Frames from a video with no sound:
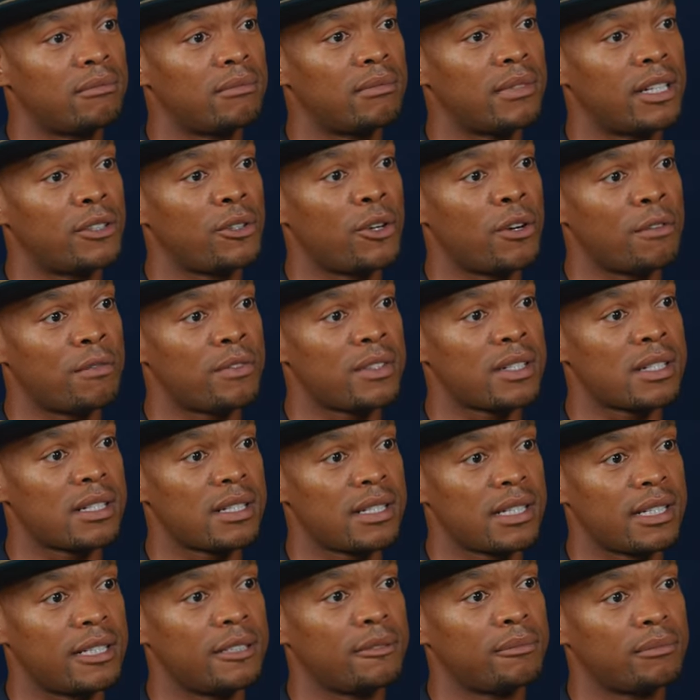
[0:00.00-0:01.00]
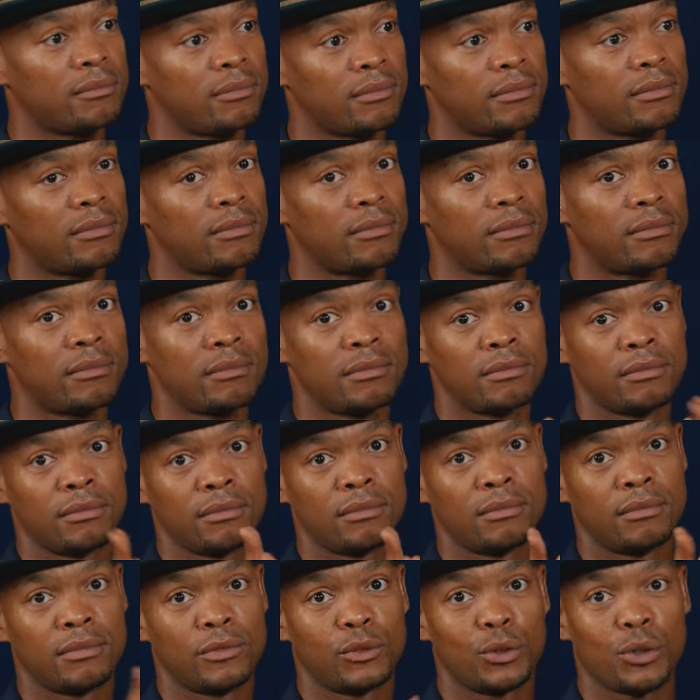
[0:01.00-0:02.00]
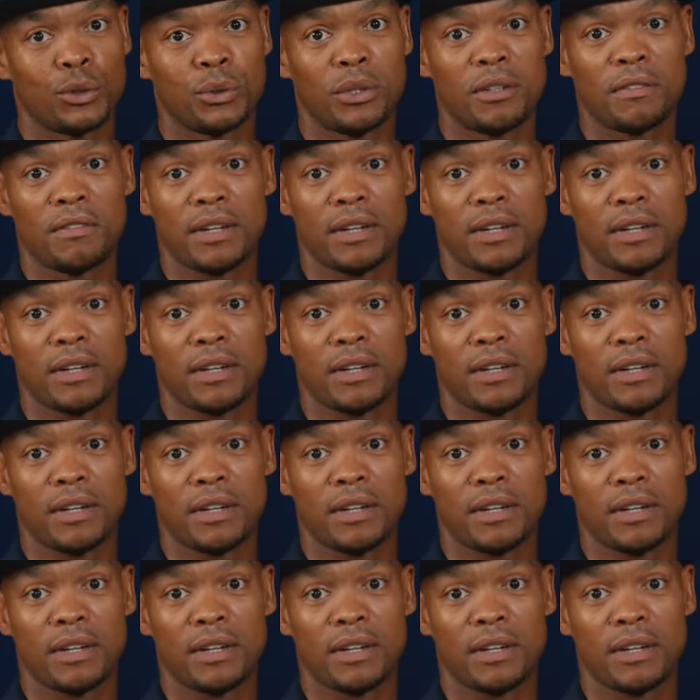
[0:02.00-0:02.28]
And obviously, don't know